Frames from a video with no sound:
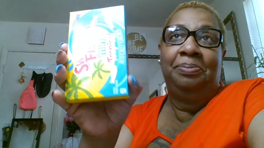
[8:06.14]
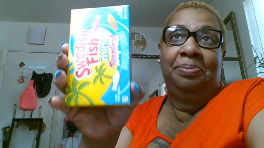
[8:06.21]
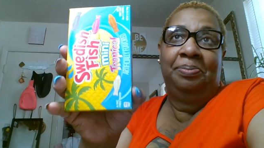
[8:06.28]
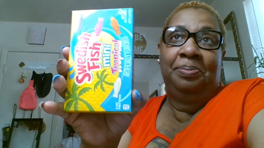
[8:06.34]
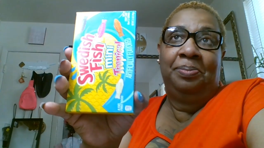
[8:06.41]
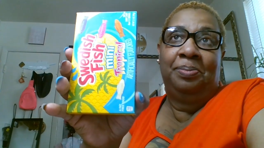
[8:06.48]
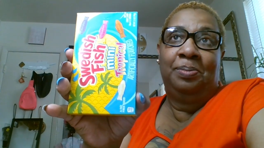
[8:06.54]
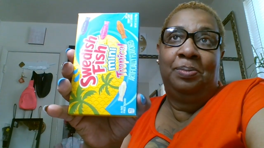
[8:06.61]

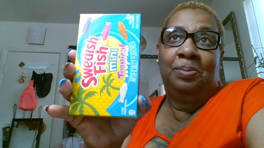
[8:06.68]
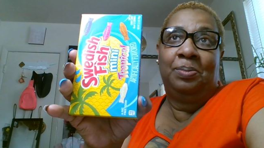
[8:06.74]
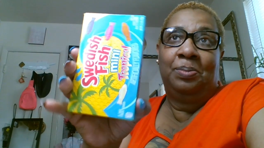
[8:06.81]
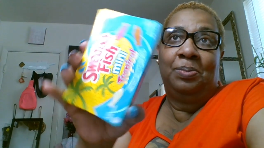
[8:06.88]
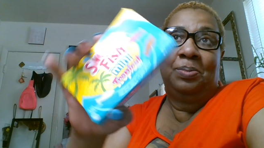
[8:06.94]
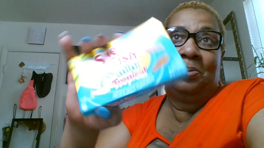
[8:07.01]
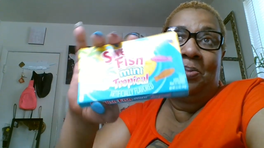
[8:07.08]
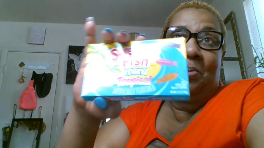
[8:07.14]

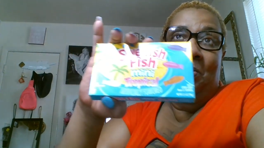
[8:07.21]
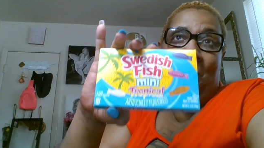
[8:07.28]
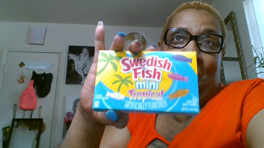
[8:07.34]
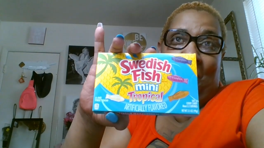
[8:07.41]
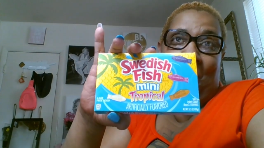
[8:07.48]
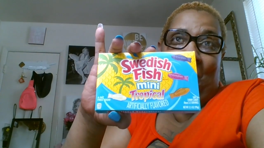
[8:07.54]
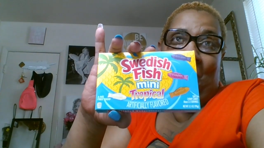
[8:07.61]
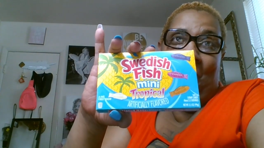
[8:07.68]

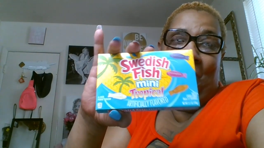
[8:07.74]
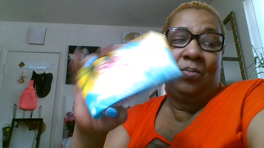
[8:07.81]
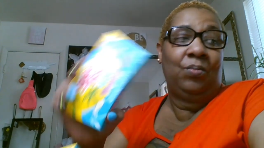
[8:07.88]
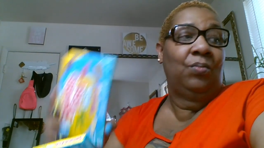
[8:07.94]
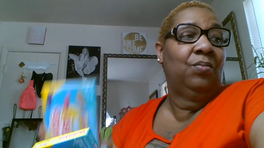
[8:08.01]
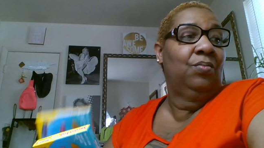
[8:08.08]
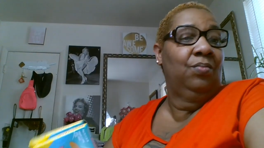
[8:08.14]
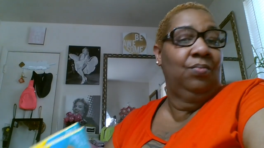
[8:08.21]

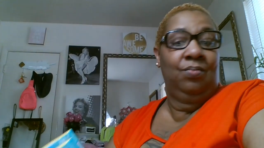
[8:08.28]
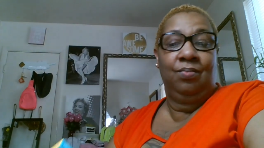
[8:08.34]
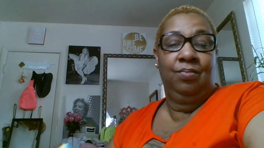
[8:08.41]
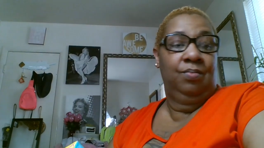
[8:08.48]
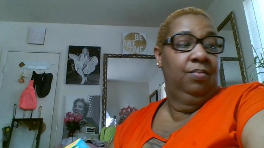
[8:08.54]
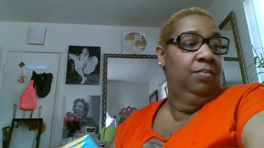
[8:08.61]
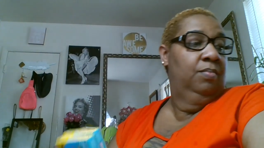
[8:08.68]
[no speech]